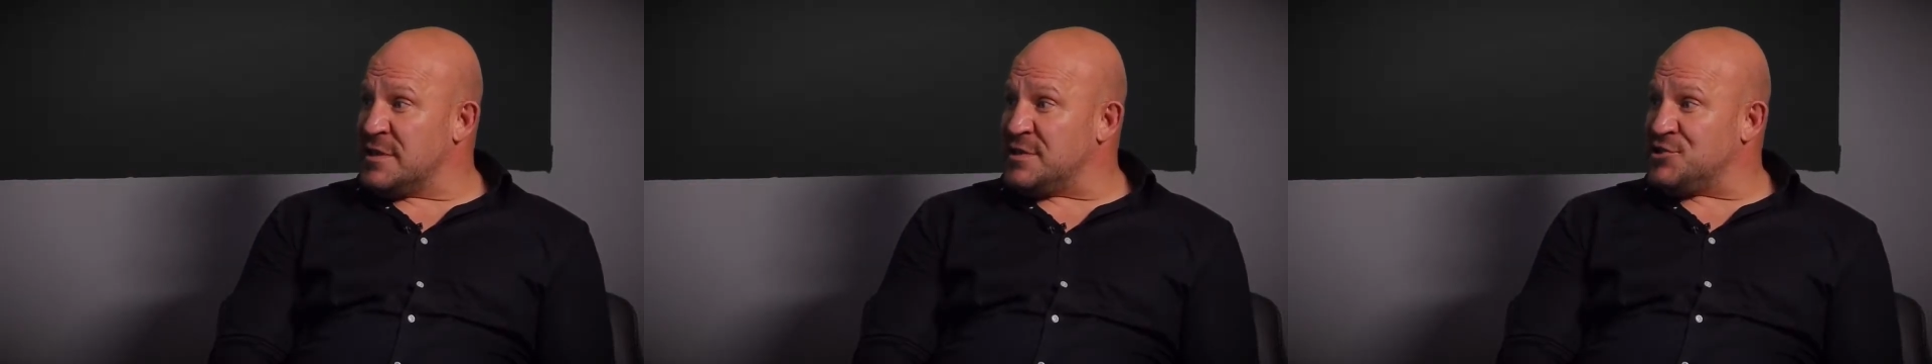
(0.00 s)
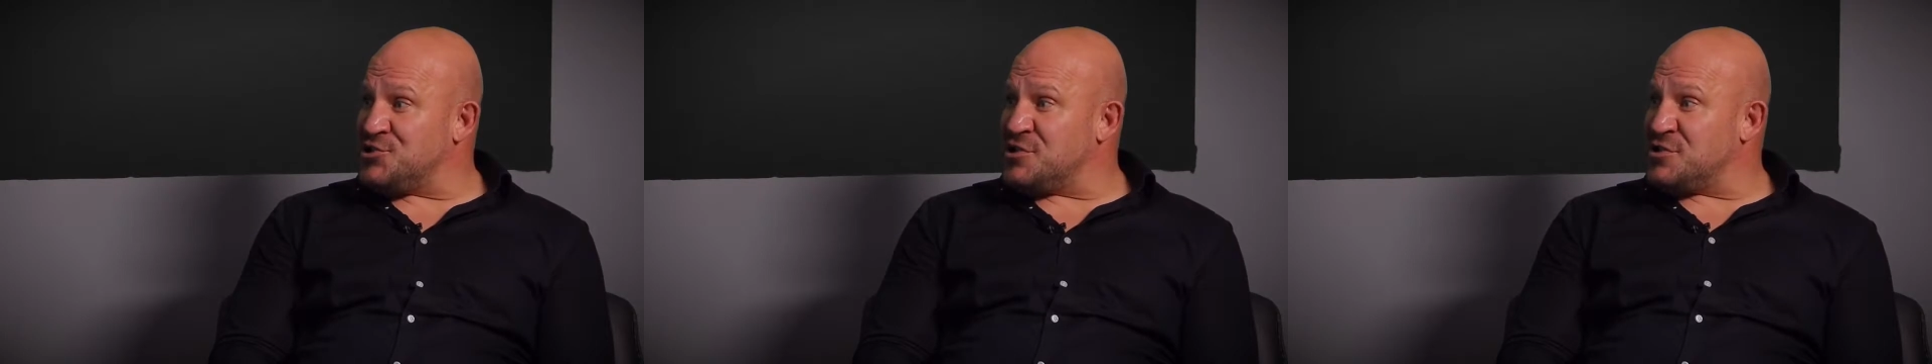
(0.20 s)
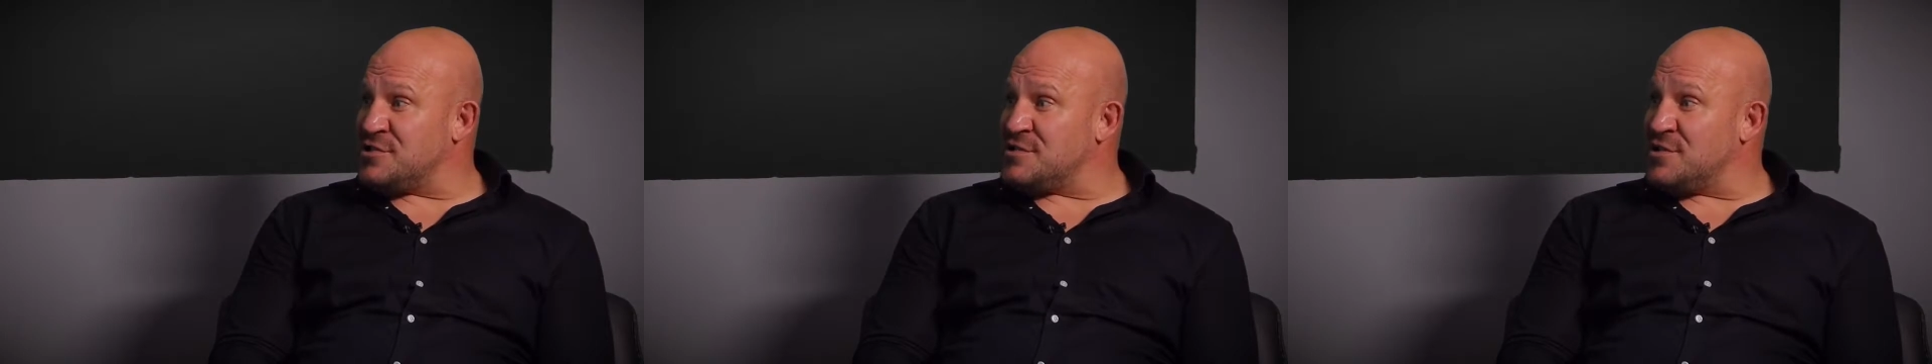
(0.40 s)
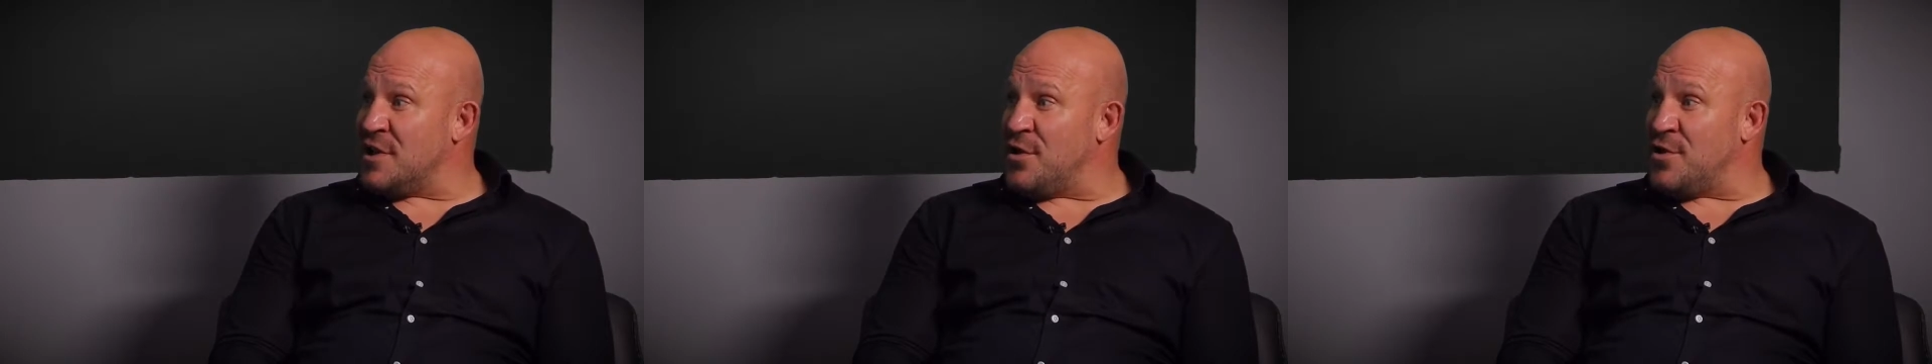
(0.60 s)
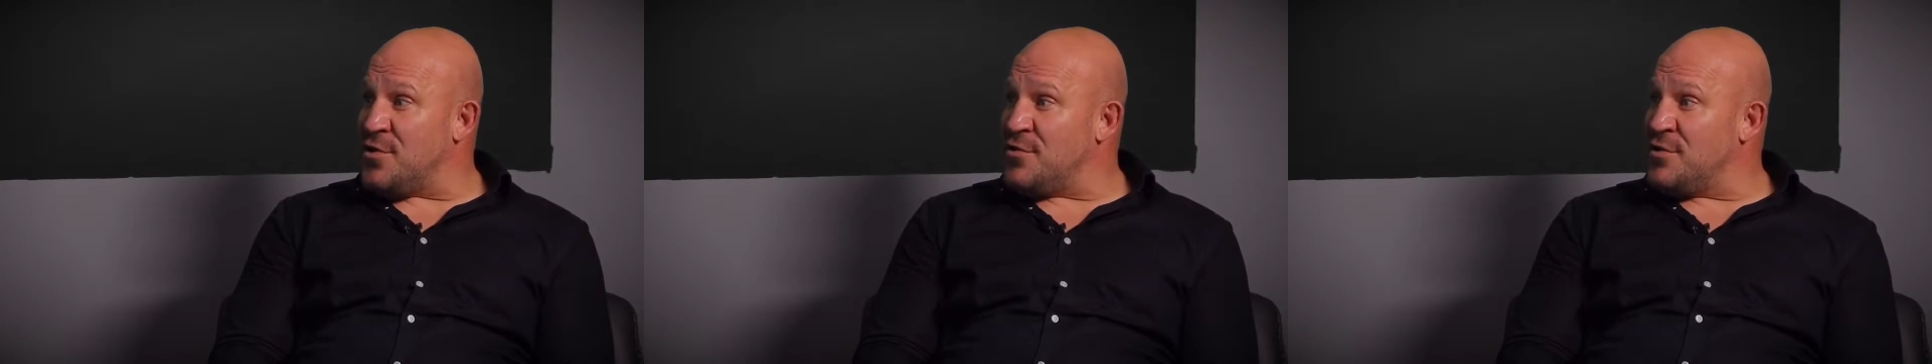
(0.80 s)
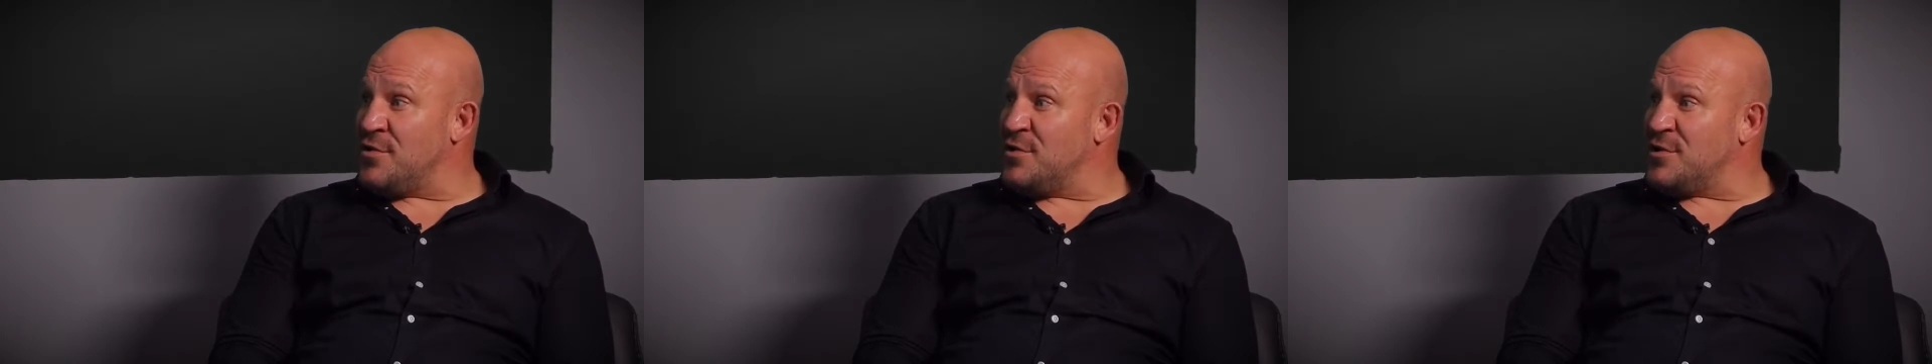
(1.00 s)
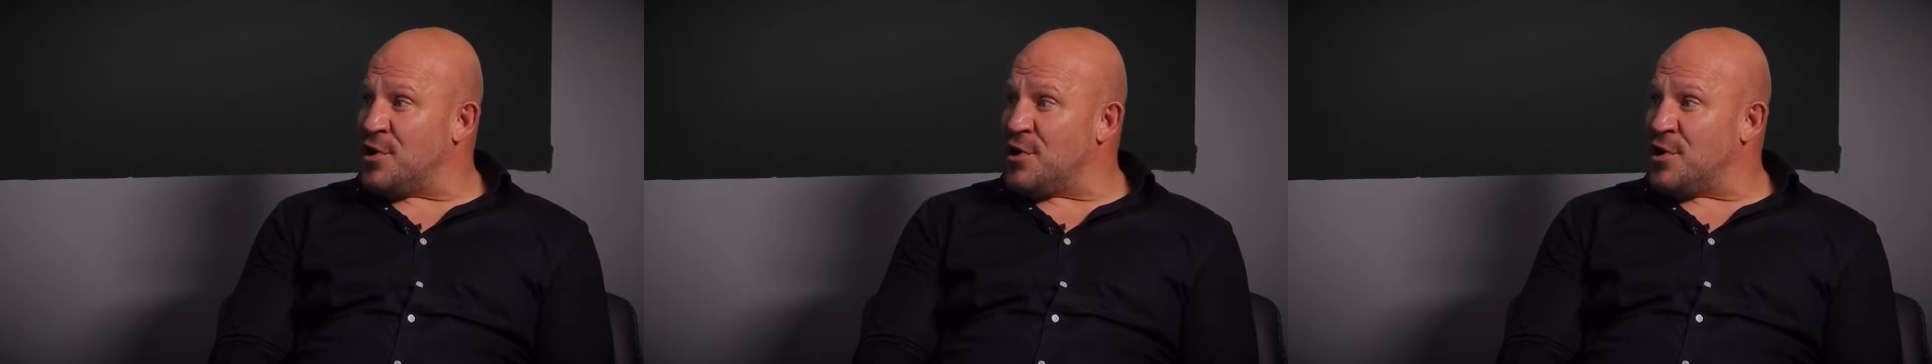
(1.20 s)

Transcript: there's just no